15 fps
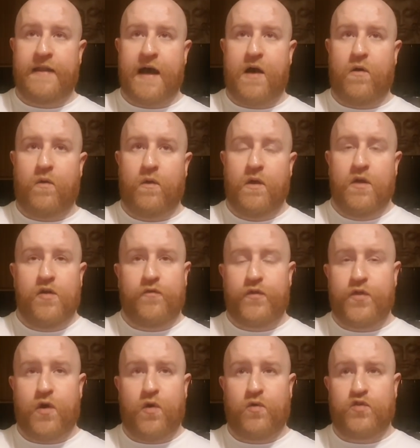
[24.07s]
Now,
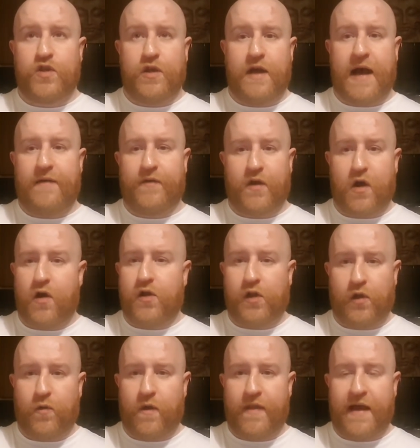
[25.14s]
for those that haven't got a
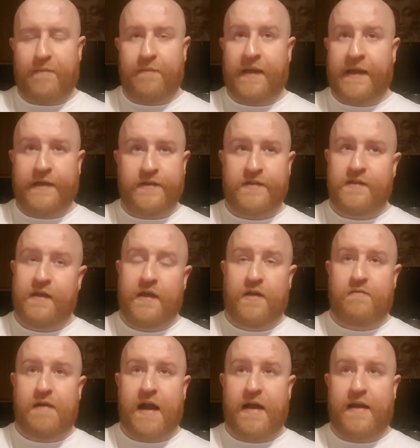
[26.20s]
clue what that means,
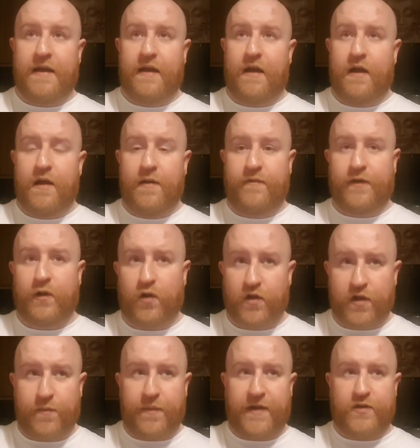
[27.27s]
right, if you look
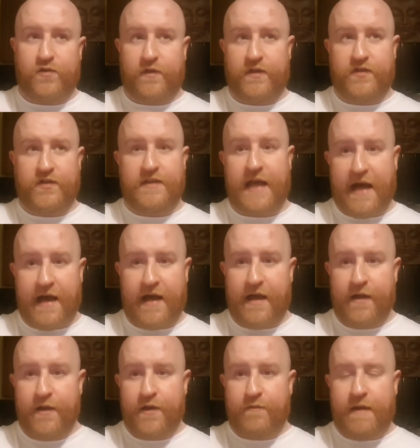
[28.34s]
at the picture at the
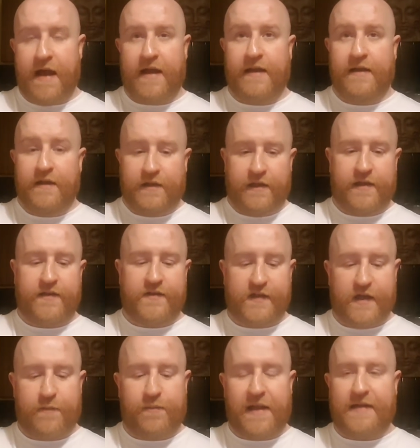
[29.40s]
start, right, you can
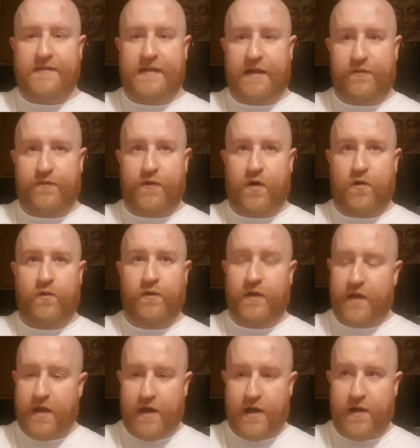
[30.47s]
see a plastic
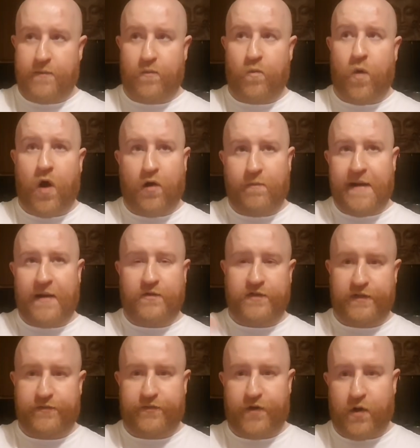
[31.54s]
phone,
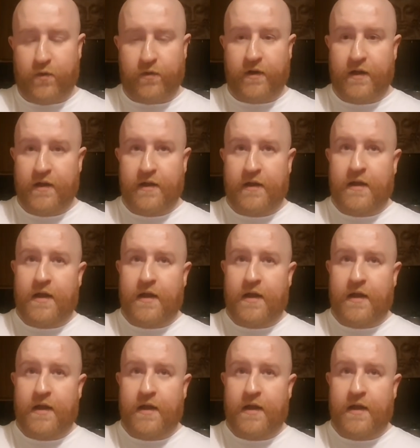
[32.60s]
wall-mounted phone,